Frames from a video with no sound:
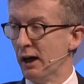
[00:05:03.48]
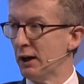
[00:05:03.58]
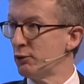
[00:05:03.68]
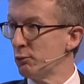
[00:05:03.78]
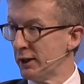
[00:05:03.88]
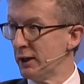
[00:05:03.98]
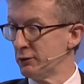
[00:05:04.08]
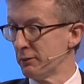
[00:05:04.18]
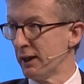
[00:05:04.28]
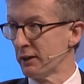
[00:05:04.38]
to
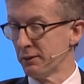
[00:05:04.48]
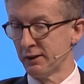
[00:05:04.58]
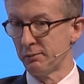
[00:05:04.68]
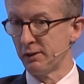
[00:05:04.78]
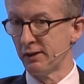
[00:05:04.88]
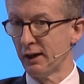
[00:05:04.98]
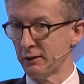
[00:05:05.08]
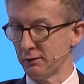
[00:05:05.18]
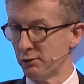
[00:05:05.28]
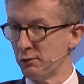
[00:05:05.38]
100 megabits per
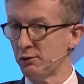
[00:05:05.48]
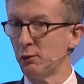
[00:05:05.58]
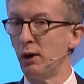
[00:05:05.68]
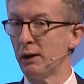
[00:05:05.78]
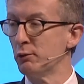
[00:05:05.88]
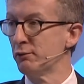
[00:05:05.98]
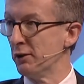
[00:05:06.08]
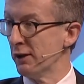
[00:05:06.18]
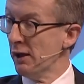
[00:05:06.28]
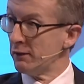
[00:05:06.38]
second. So why move on?